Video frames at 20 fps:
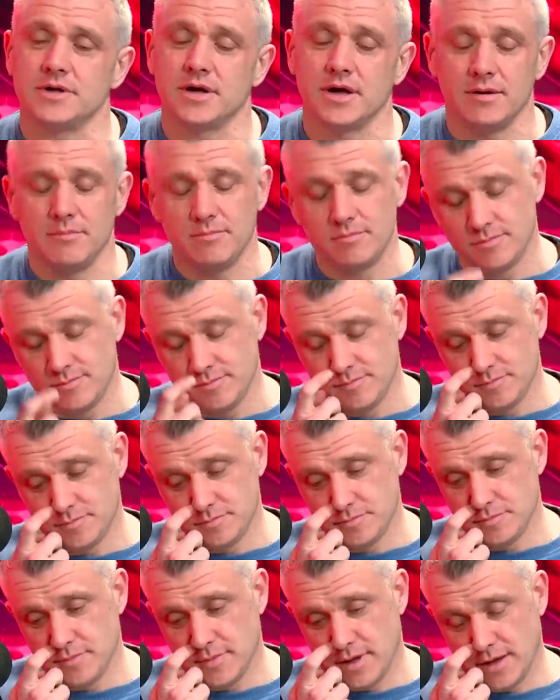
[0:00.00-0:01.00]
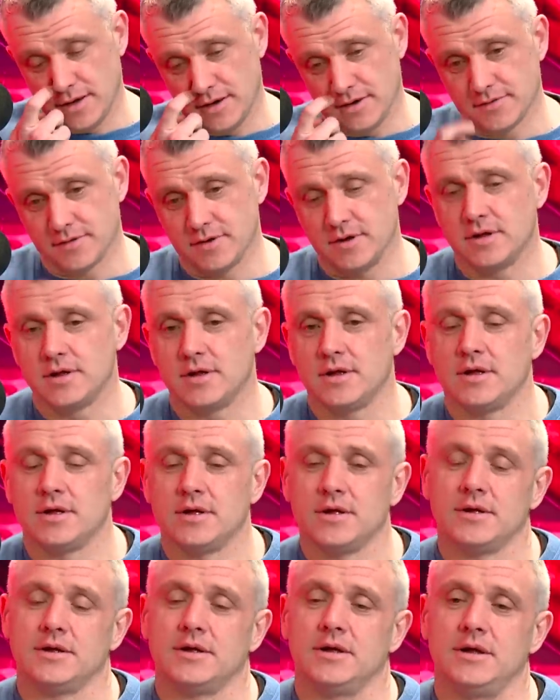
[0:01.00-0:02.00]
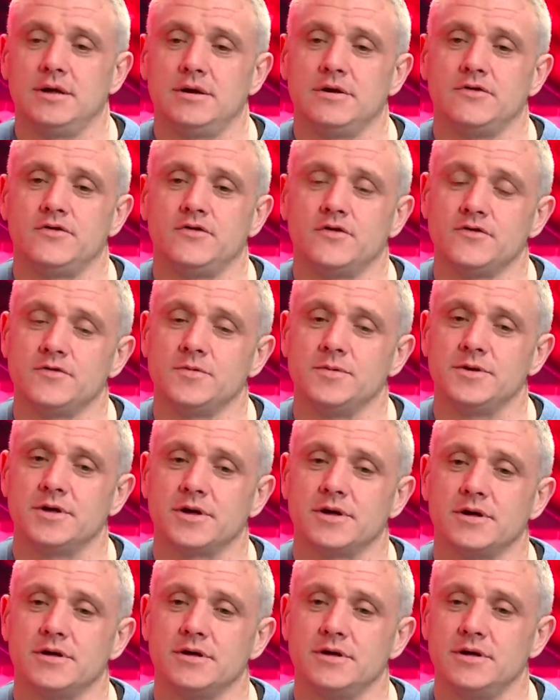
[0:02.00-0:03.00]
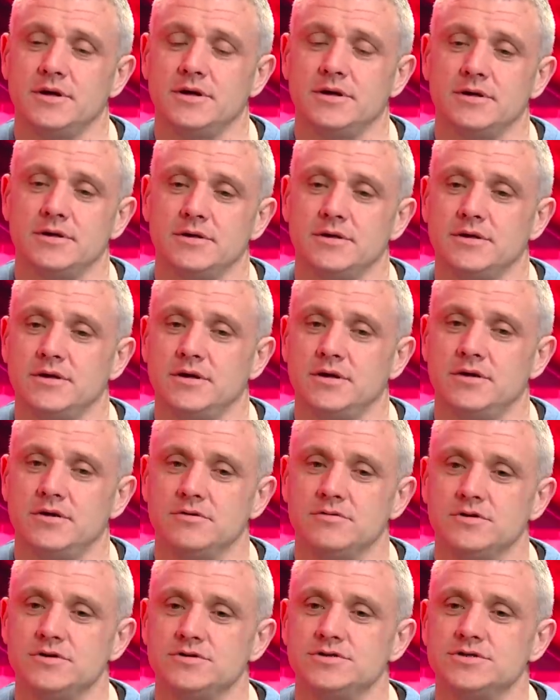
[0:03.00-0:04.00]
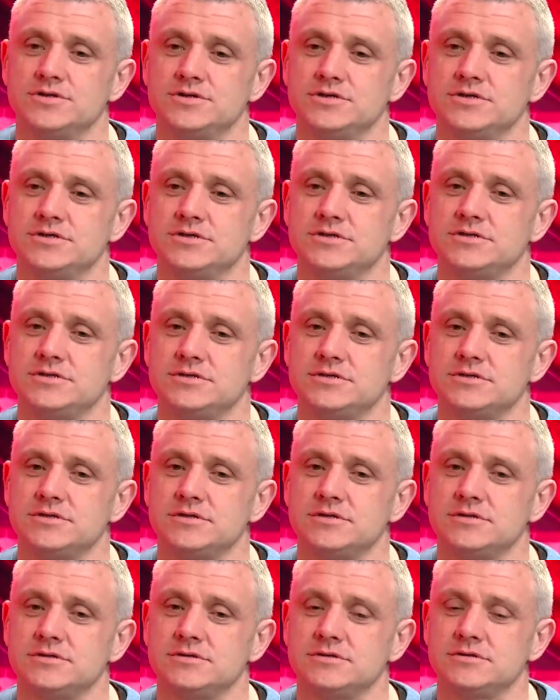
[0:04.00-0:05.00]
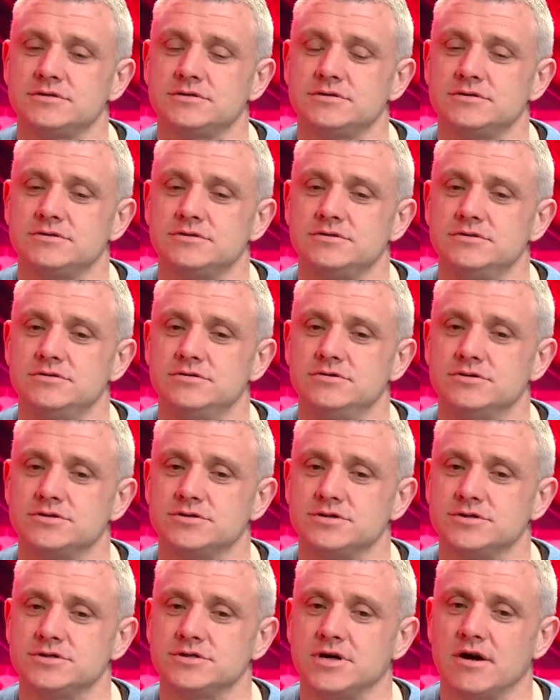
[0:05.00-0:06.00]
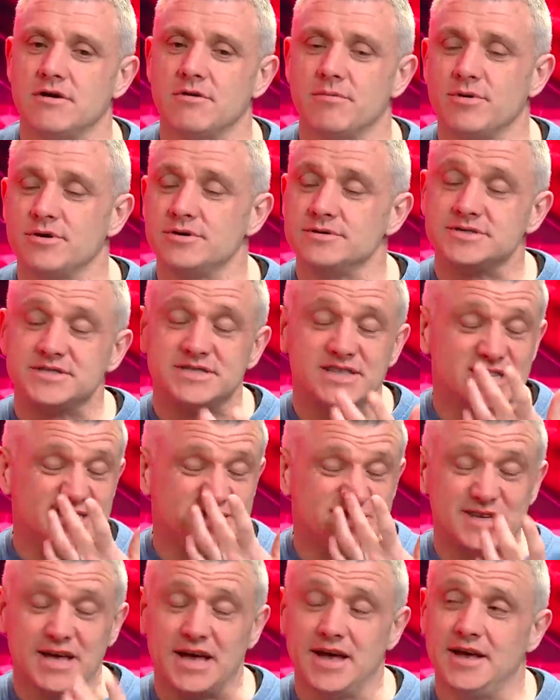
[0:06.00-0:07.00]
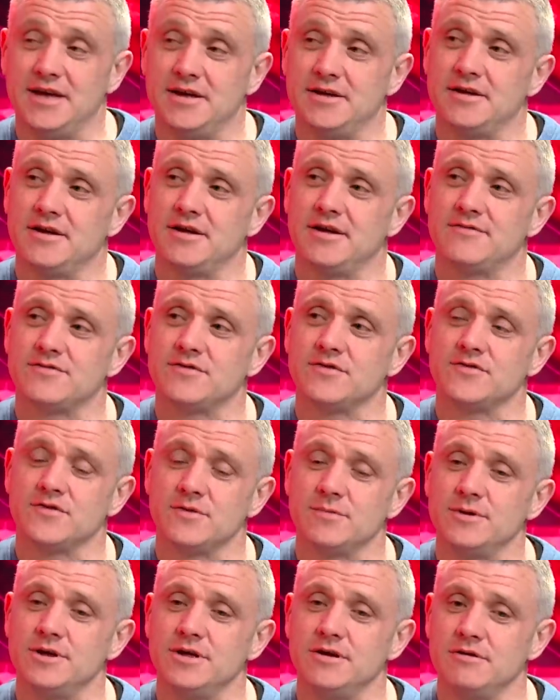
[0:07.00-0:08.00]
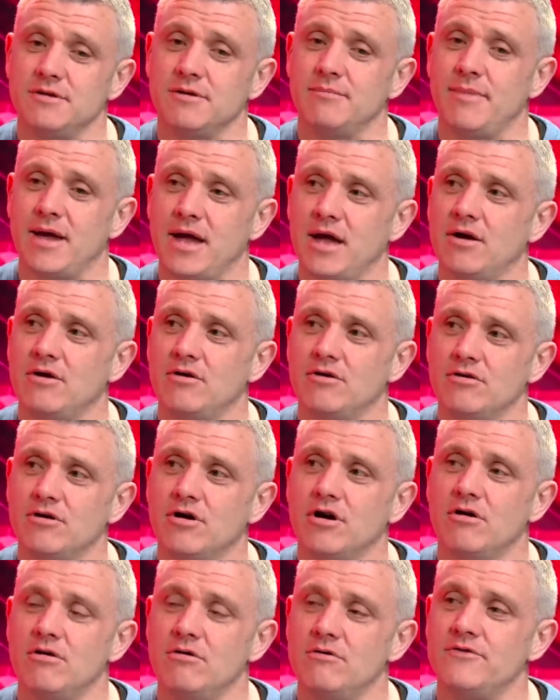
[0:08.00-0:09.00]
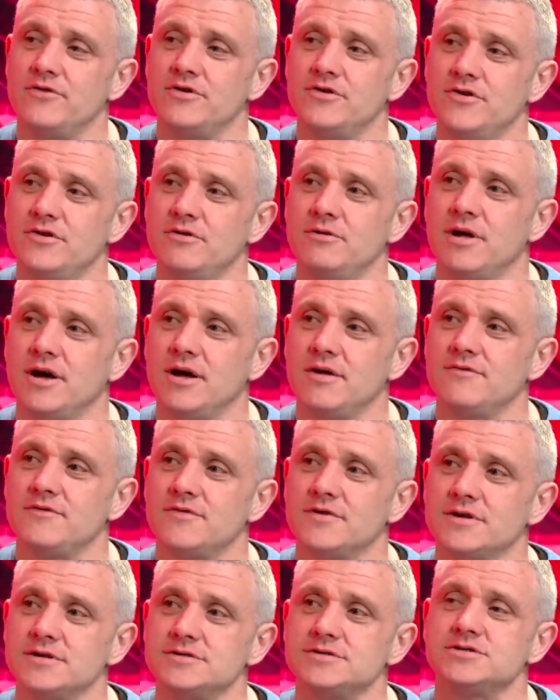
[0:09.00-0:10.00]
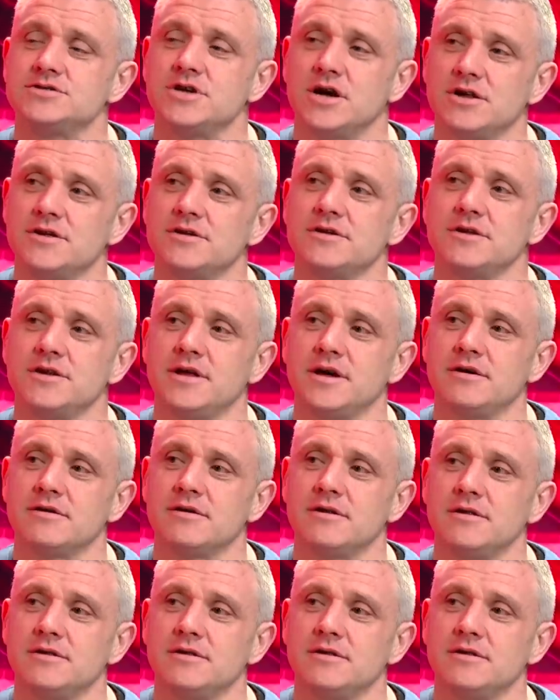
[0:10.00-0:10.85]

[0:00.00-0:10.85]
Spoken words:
And in the judgment, the judges Justice Tara Burns did say, if there's somebody who can make a good go of a new life, it is Jonathan Dowdle.